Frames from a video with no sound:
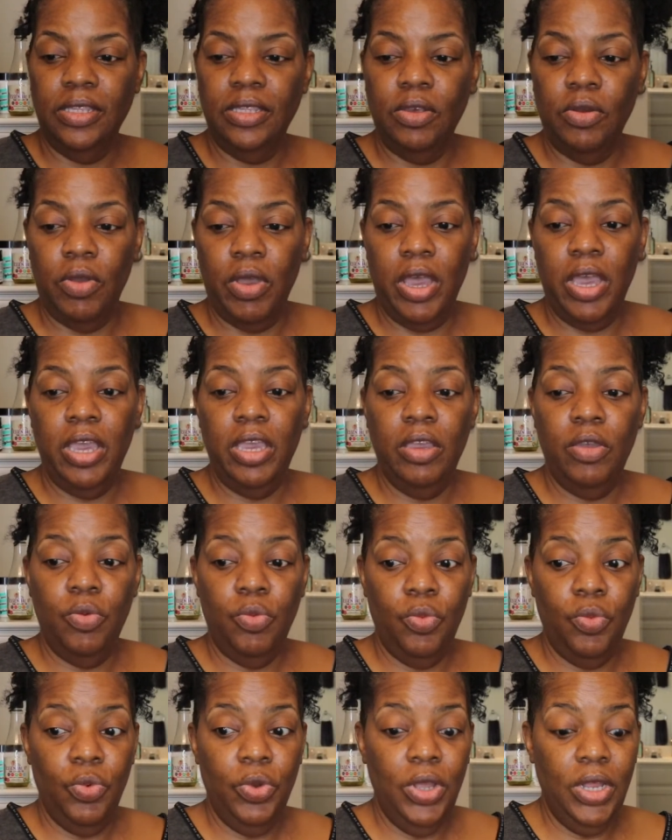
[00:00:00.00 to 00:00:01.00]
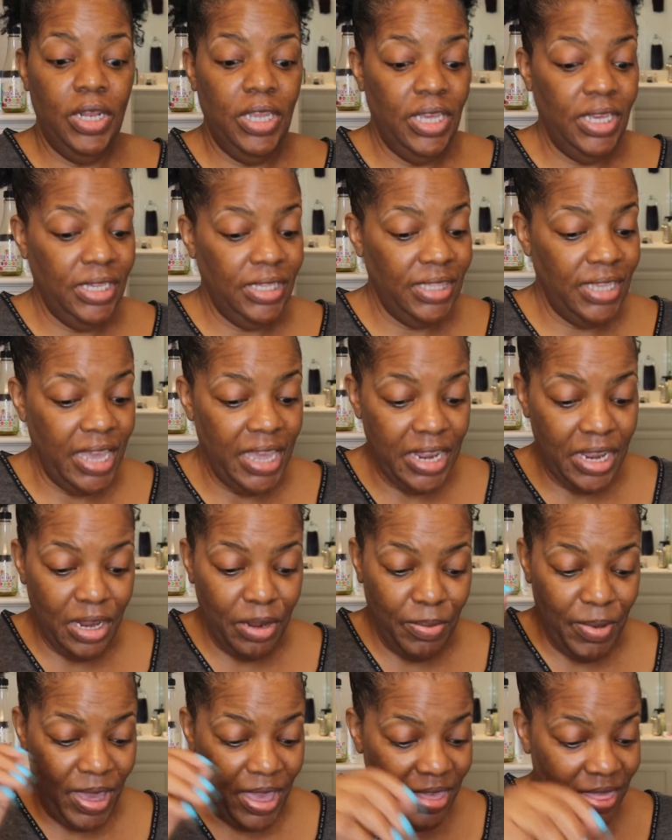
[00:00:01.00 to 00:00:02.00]
So I am really excited
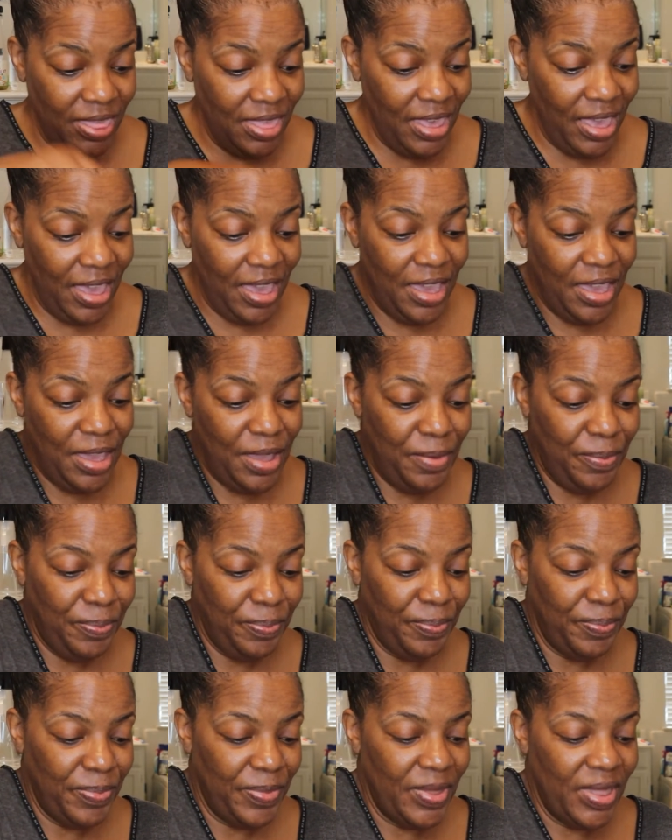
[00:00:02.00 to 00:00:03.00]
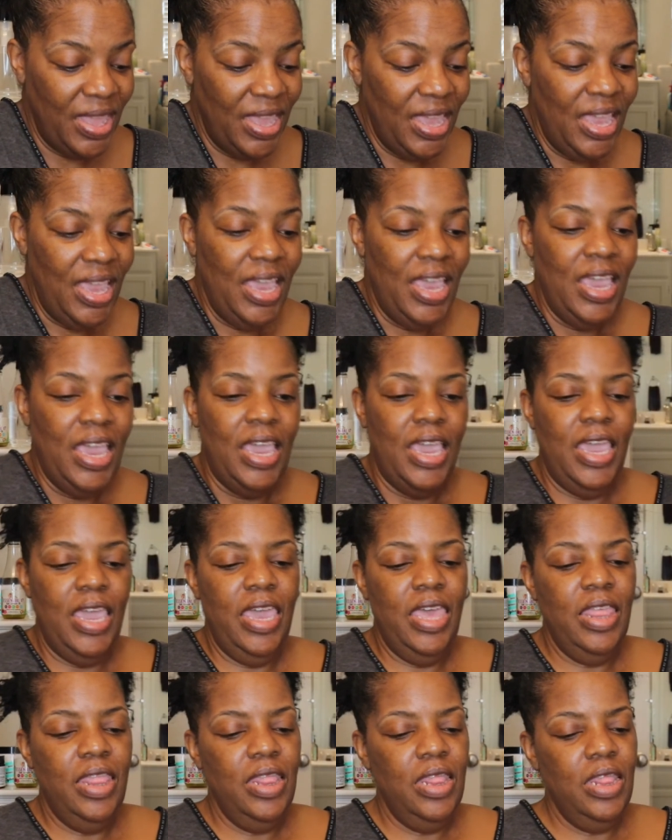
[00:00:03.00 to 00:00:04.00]
about that.
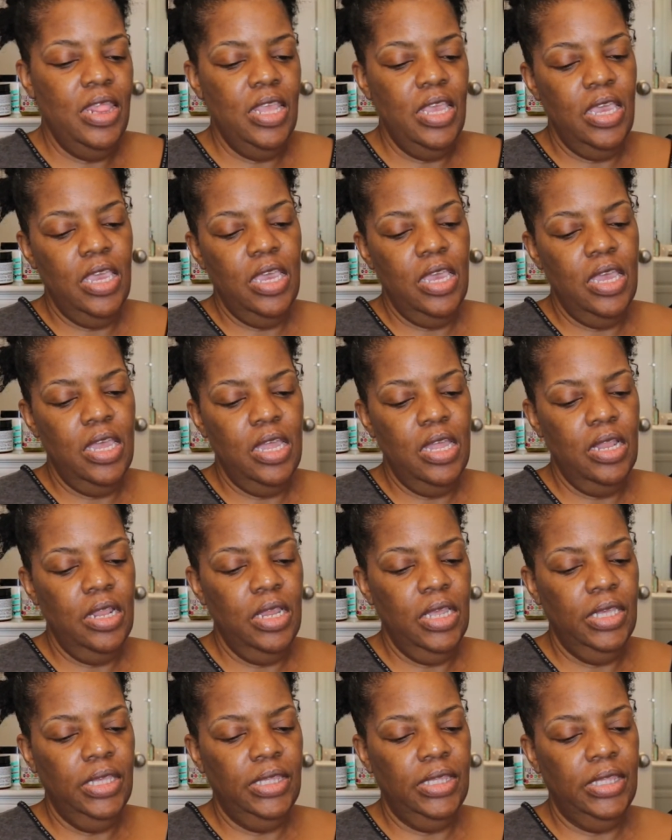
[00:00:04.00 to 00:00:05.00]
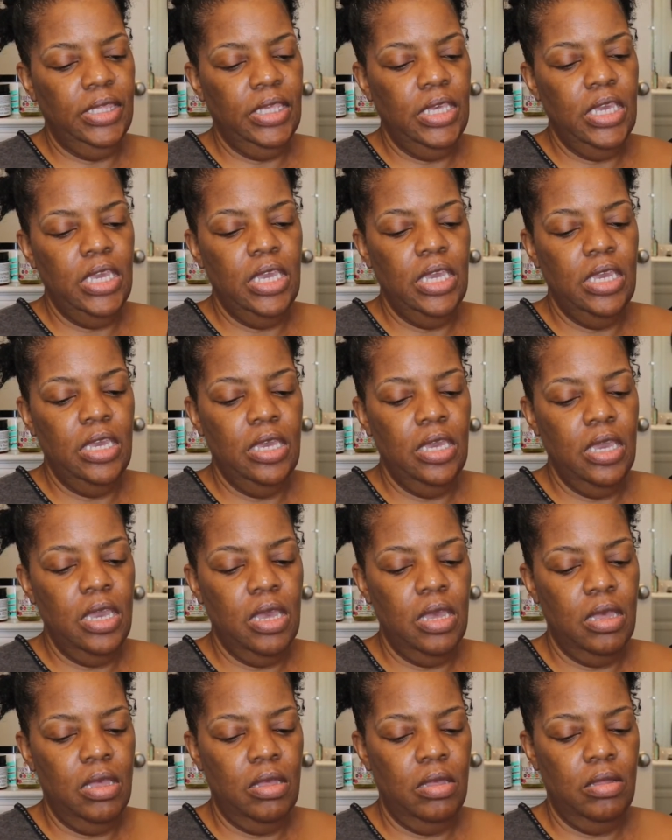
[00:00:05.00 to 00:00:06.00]
And then, let's see.
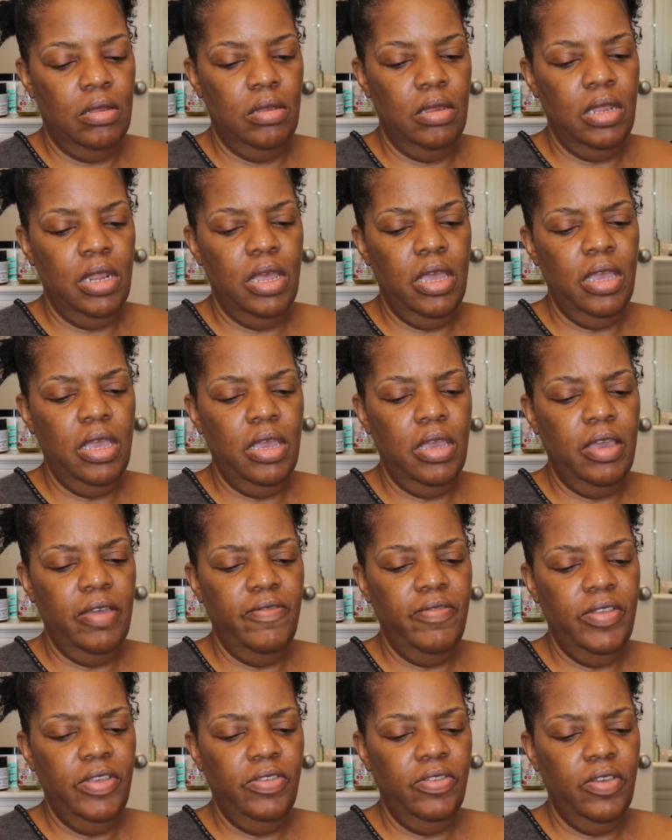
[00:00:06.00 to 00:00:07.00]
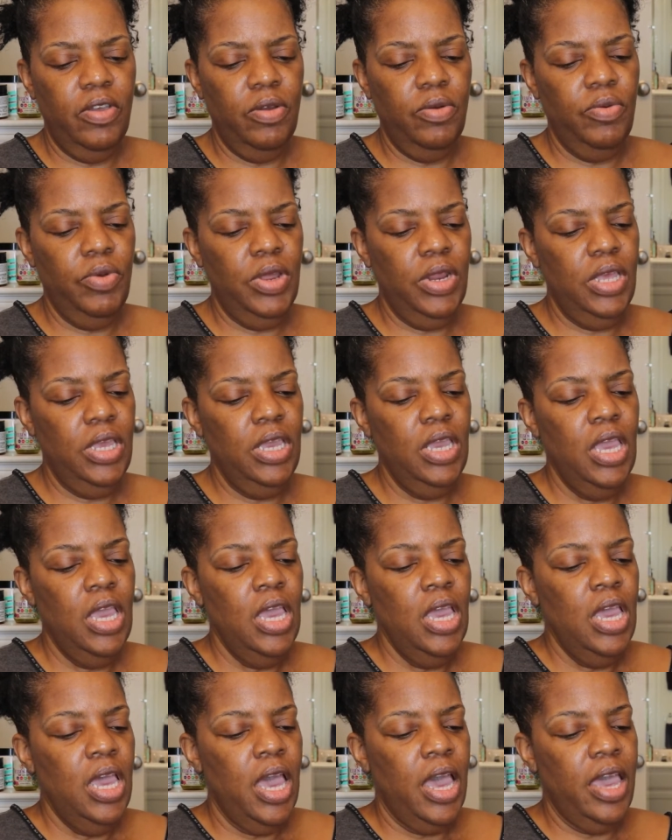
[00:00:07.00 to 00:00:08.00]
Did I have this already?
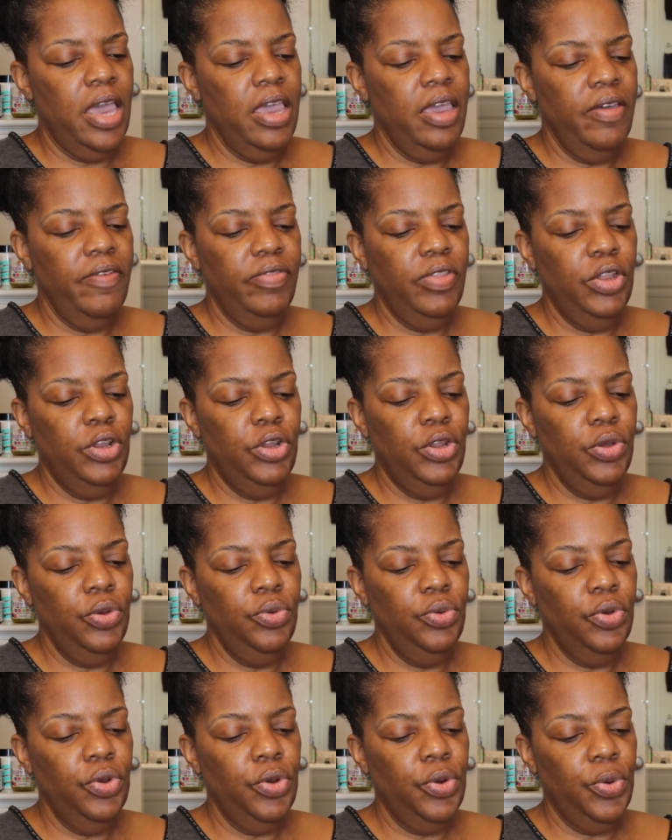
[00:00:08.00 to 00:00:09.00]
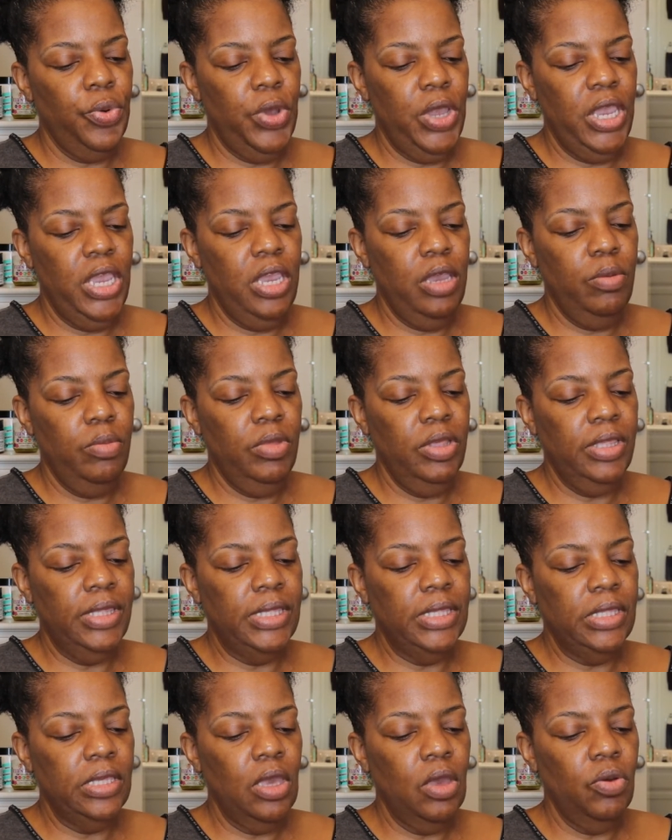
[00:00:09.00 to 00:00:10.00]
I have the Dew Cream. This
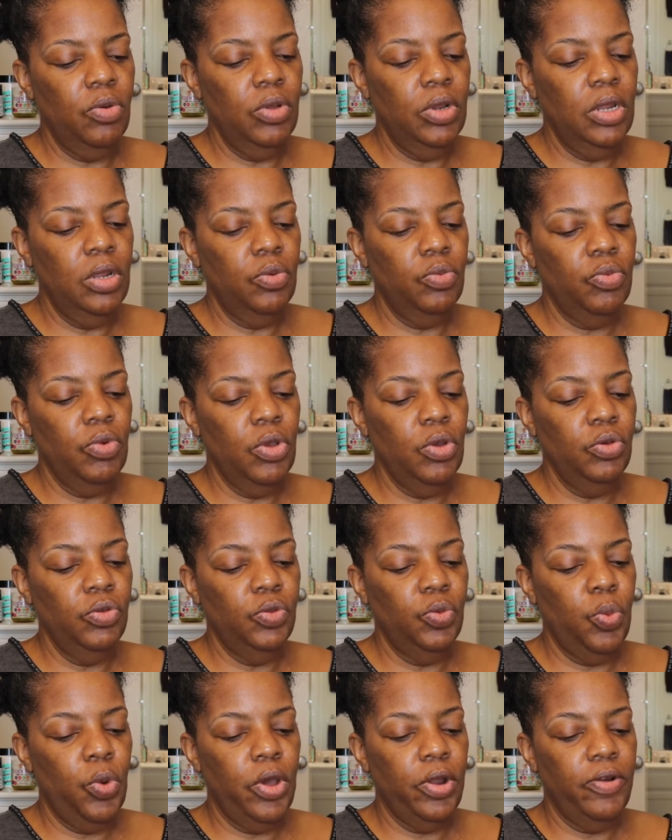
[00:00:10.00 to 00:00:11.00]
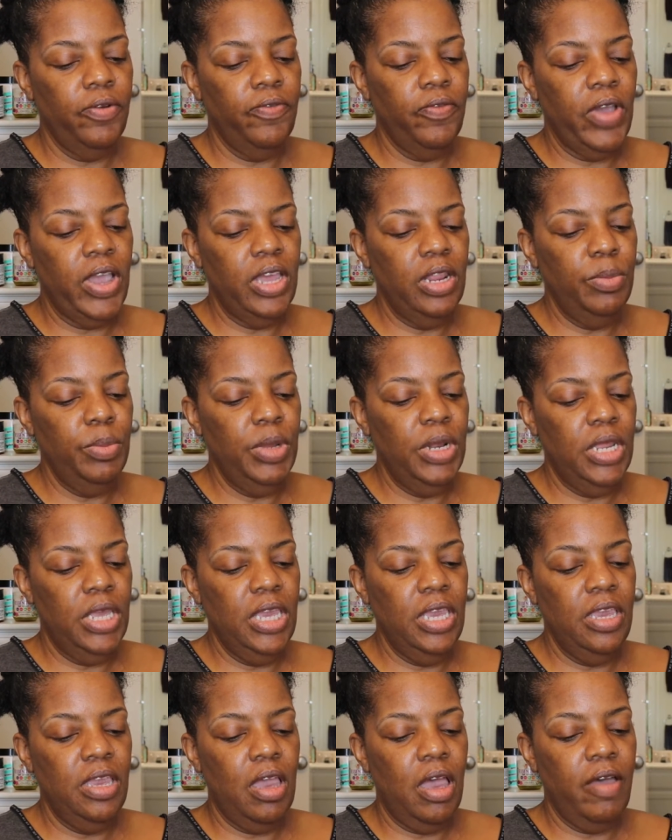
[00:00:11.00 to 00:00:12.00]
is coconut, rose water, vitamin
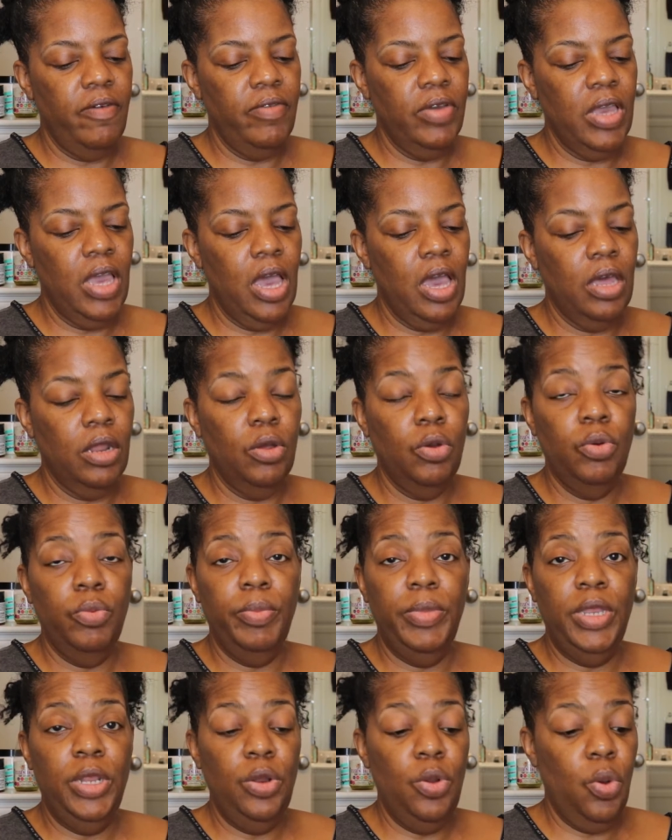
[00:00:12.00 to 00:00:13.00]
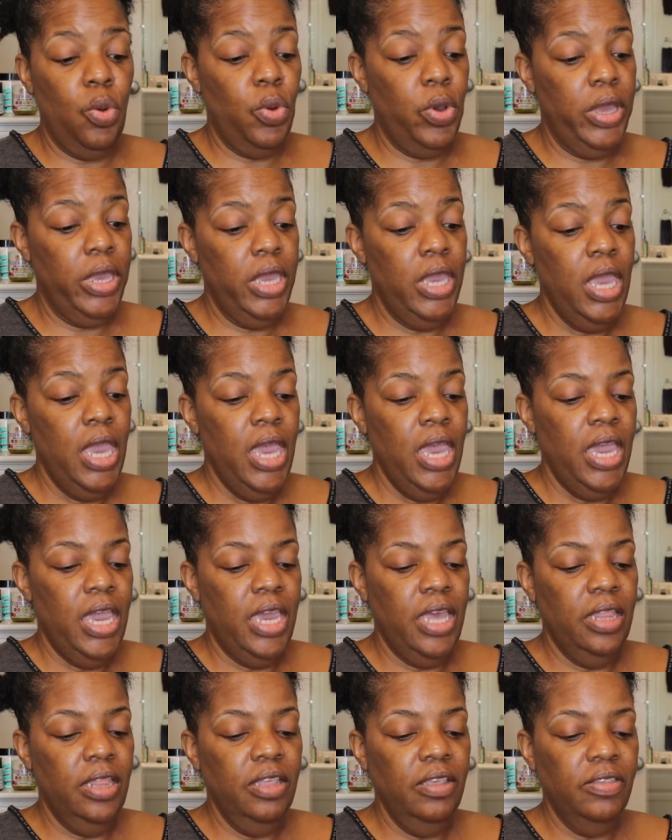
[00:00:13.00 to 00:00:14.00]
E, avocado, monoi.
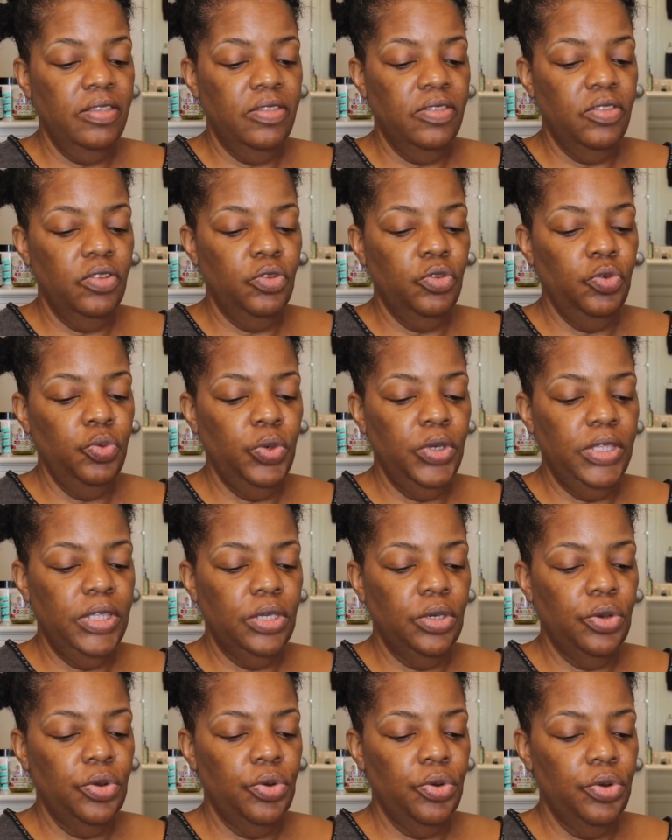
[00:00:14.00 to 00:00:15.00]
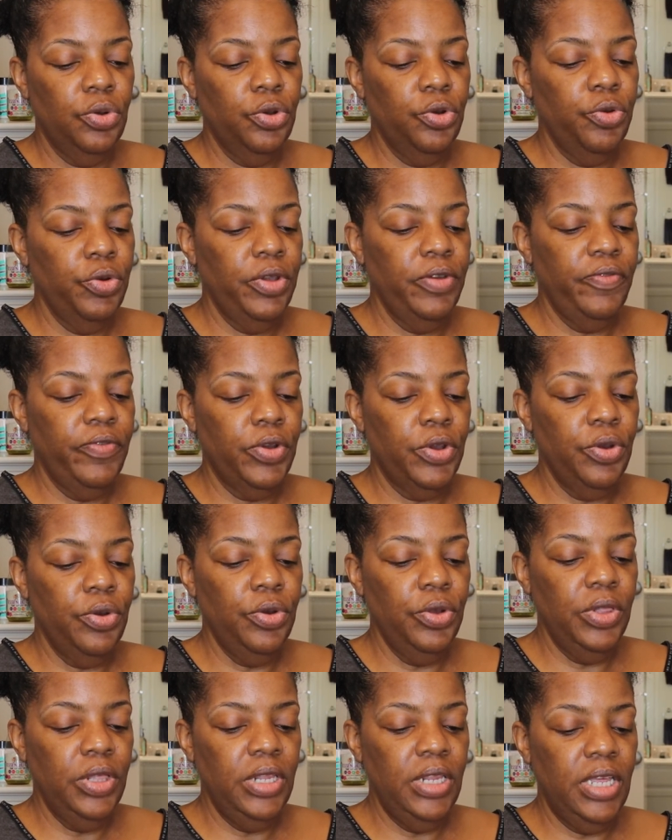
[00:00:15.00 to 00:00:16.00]
And this is the twist and curl cream for
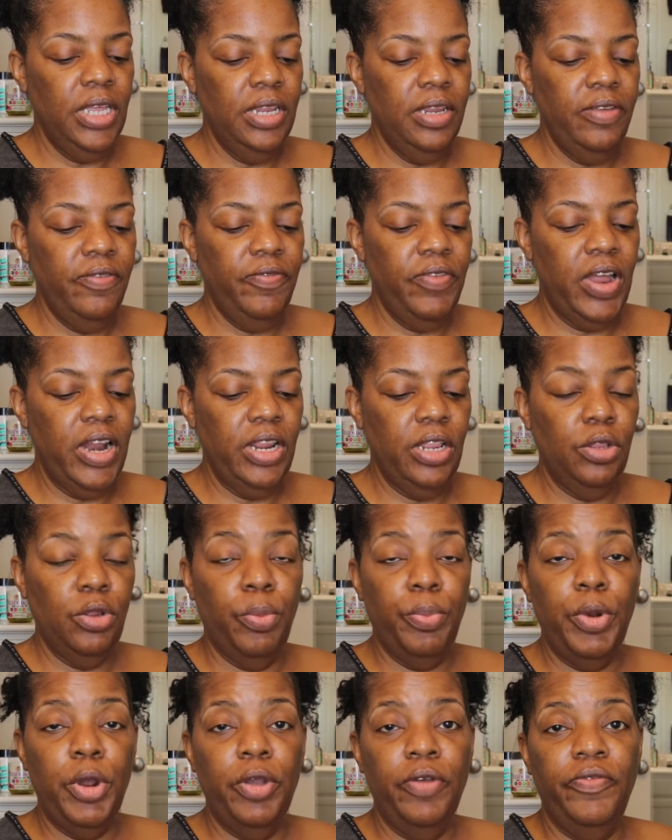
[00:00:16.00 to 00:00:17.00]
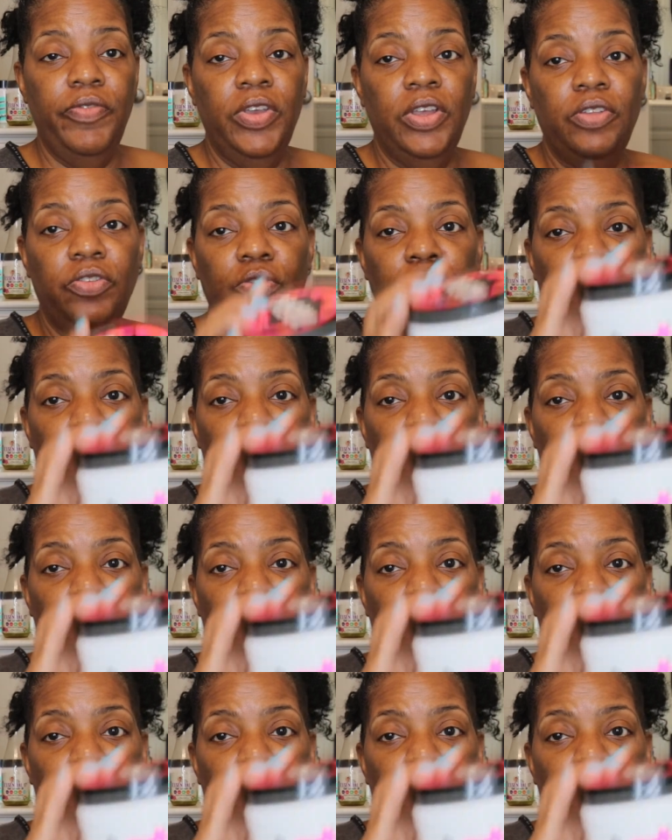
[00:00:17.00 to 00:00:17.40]
curling and defining the perfect